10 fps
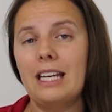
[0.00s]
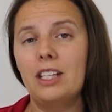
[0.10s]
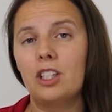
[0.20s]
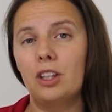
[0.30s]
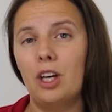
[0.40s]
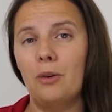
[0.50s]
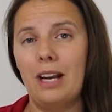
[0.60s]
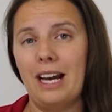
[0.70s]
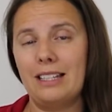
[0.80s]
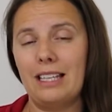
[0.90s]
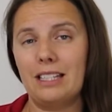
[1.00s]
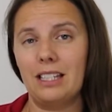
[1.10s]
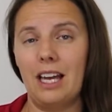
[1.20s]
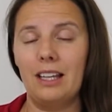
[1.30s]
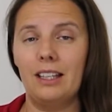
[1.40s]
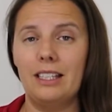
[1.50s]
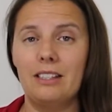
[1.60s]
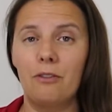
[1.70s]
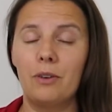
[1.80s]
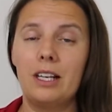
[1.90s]
each loan has a slightly
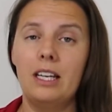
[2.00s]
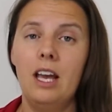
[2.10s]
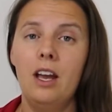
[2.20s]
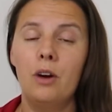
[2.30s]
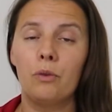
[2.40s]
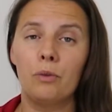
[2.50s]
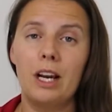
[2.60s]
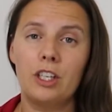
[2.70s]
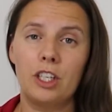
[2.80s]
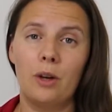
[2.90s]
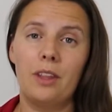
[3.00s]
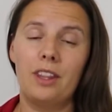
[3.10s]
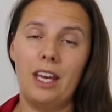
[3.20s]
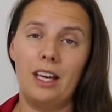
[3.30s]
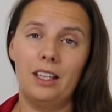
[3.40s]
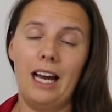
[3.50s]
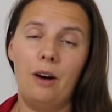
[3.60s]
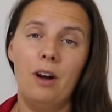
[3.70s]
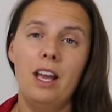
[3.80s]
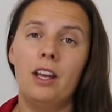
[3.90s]
different ratio that they
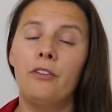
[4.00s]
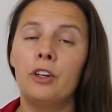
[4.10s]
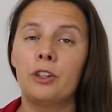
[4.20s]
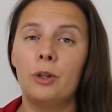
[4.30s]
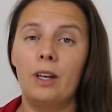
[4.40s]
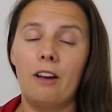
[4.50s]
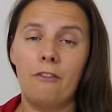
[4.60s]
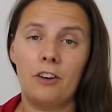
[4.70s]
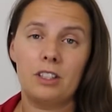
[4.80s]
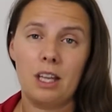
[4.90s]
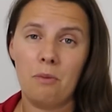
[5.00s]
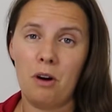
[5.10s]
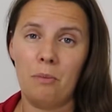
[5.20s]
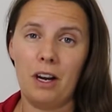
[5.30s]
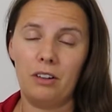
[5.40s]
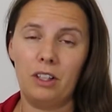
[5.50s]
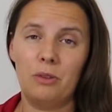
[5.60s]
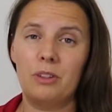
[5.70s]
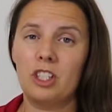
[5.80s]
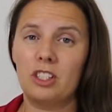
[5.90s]
allow. If you're doing a first-time homebuyer
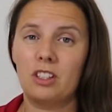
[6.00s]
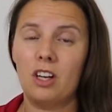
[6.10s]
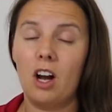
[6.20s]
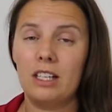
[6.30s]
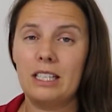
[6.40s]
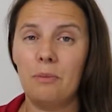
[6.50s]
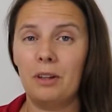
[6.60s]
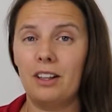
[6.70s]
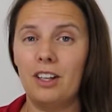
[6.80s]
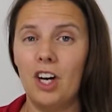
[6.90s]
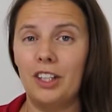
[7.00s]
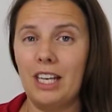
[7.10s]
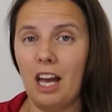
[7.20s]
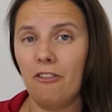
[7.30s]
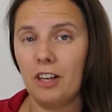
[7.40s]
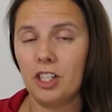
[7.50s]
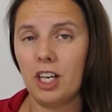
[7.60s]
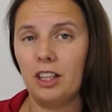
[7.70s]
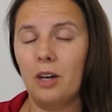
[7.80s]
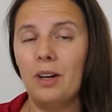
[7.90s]
loan, which is typically called an
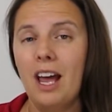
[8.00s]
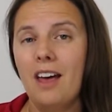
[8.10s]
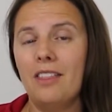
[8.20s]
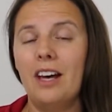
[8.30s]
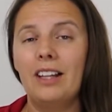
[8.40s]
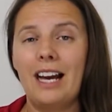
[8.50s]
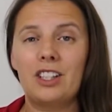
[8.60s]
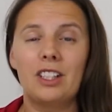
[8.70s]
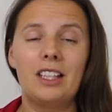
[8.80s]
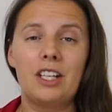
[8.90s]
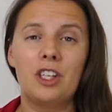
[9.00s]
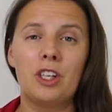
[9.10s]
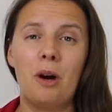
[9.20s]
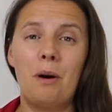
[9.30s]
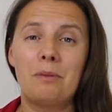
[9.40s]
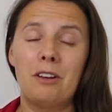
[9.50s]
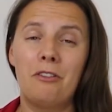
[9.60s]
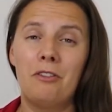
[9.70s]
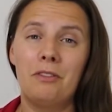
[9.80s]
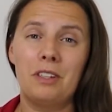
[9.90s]
FHA loan, they'll actually let you go up to
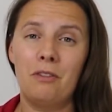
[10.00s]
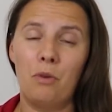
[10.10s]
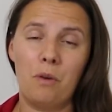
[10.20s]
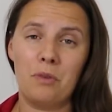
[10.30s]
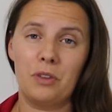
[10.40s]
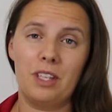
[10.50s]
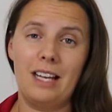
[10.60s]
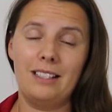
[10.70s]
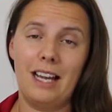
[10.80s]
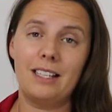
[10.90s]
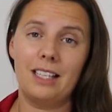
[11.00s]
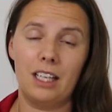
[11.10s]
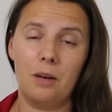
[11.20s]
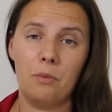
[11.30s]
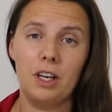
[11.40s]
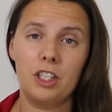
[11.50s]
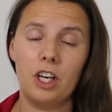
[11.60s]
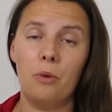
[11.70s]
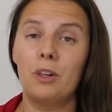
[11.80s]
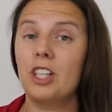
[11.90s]
54% debt to income
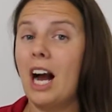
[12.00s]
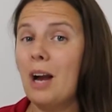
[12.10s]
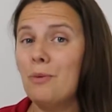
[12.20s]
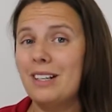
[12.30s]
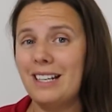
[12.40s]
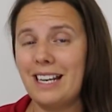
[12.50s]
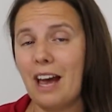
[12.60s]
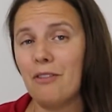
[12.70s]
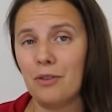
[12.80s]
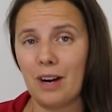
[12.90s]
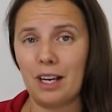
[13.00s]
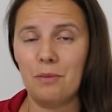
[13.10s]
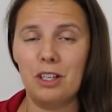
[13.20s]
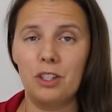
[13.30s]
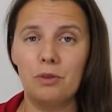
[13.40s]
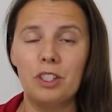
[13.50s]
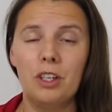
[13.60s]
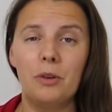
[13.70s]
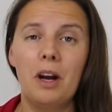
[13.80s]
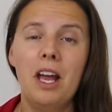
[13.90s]
ratio, which I would never recommend you do